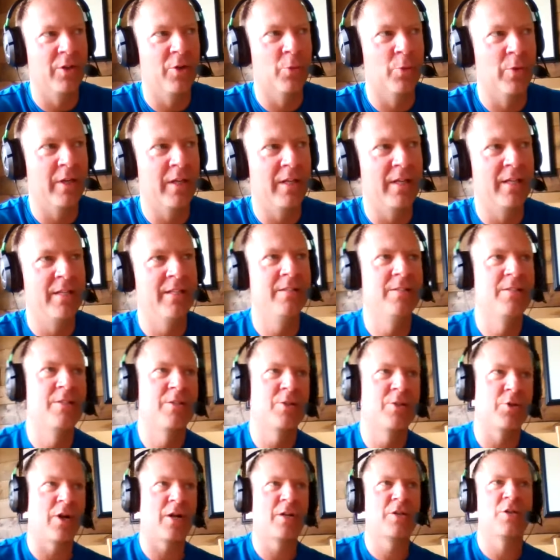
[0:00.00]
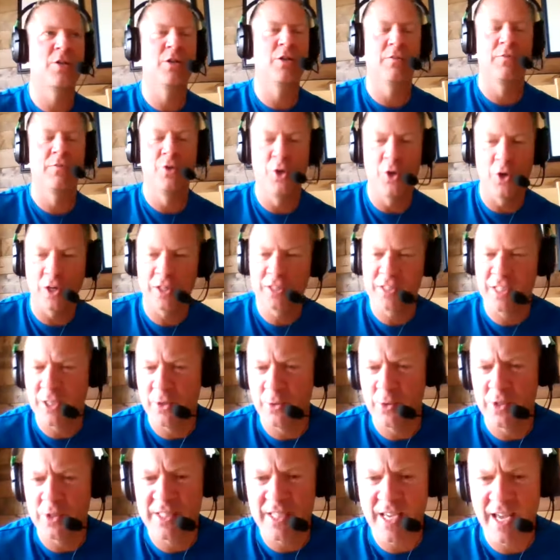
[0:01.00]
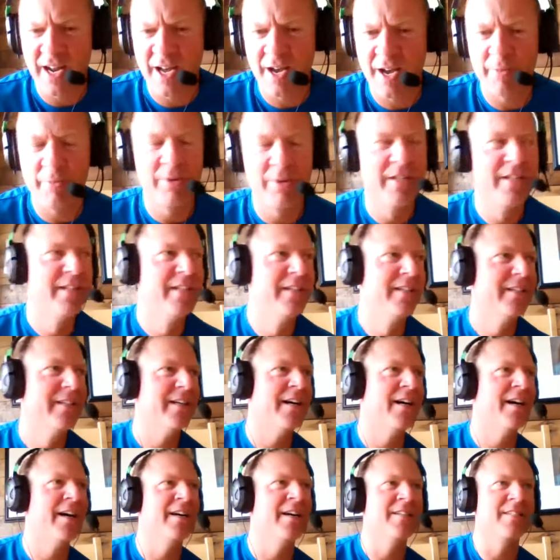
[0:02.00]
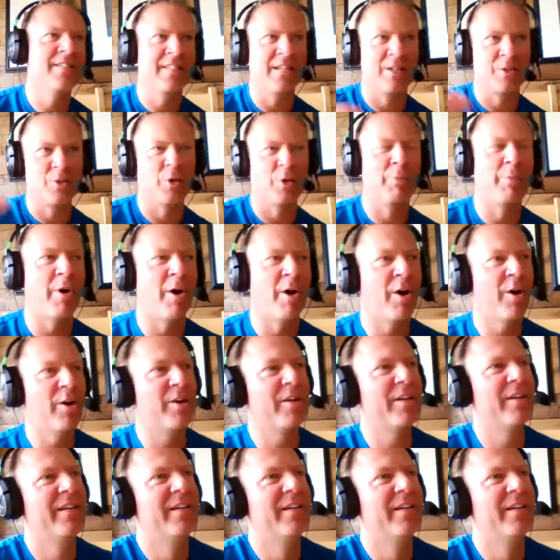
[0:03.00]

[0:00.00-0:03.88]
grid structure of New York City was set up in Central Park.